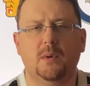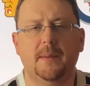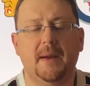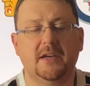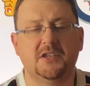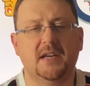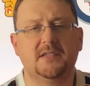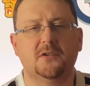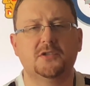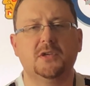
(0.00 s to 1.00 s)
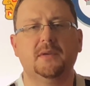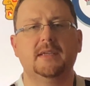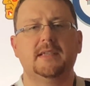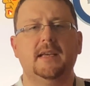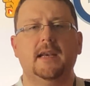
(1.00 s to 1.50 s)
The Winnipeg Jets are
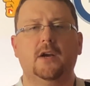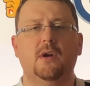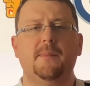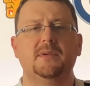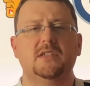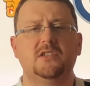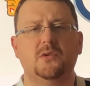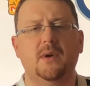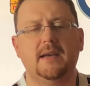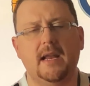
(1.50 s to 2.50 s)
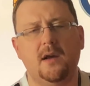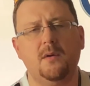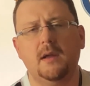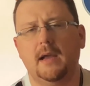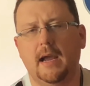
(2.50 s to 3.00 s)
certainly sitting in a great position right now,